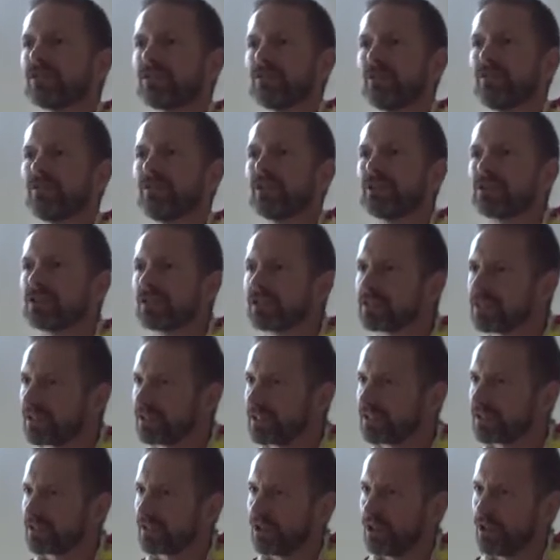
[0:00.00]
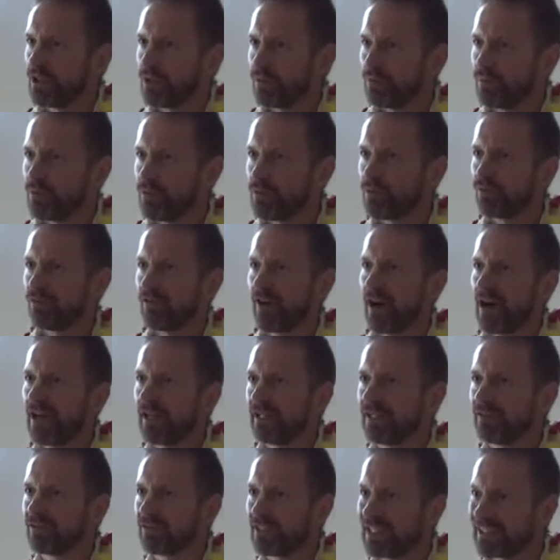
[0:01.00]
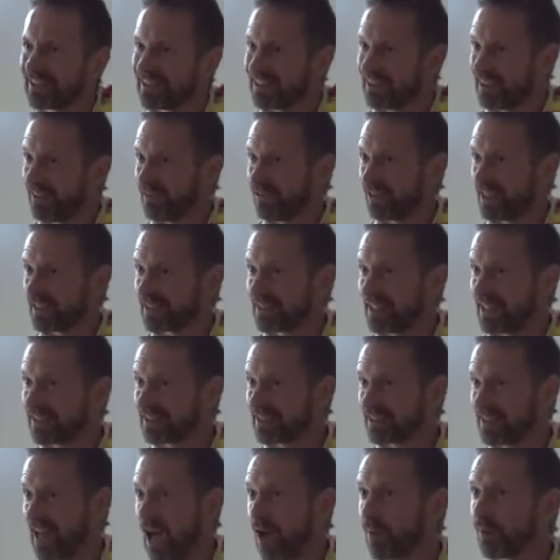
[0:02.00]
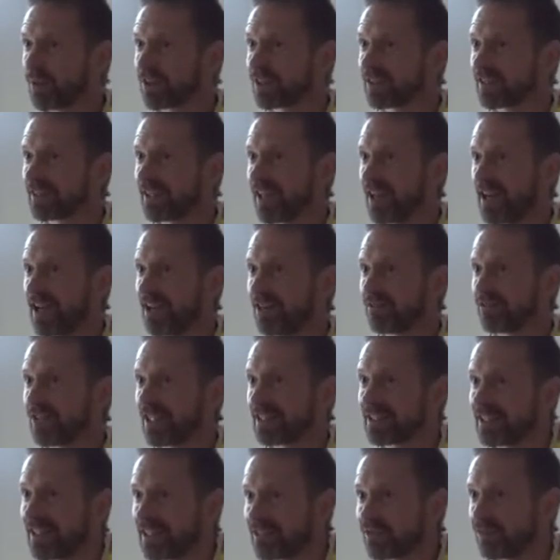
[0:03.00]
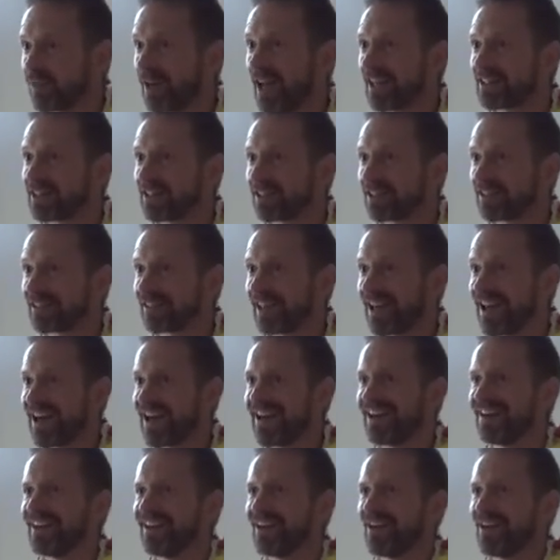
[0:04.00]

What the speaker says: So if the chitta is more fine, if there's less tamas there, if there's less rajas there,